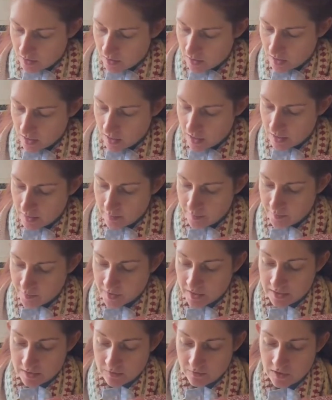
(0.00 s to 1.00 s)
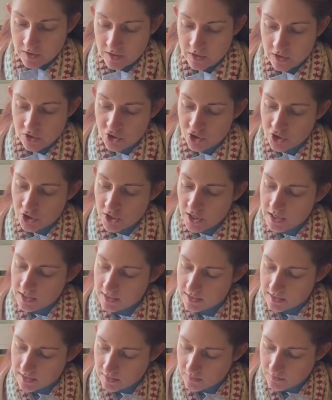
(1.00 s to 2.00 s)
There's vintage
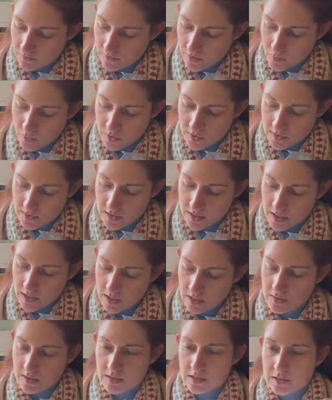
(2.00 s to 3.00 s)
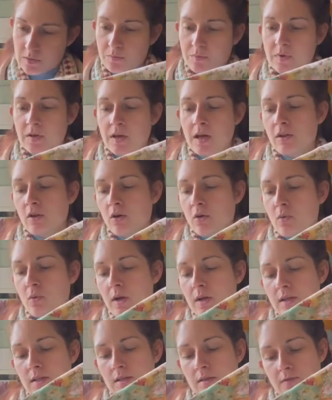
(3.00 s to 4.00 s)
sheets fabrics in here. This yellow
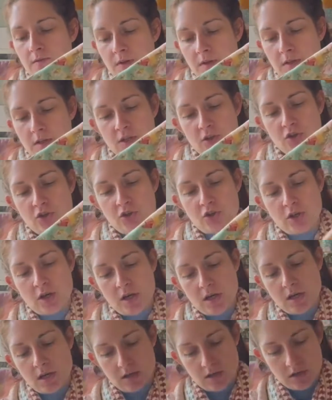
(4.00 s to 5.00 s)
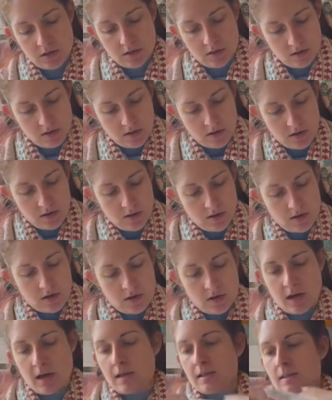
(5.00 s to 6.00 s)
one is a vintage sheet,
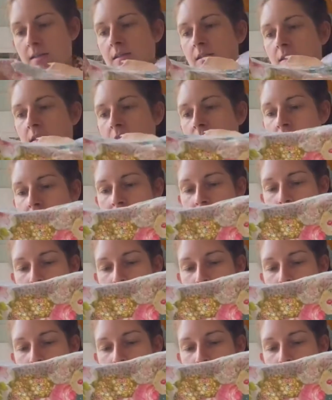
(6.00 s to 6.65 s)
as is this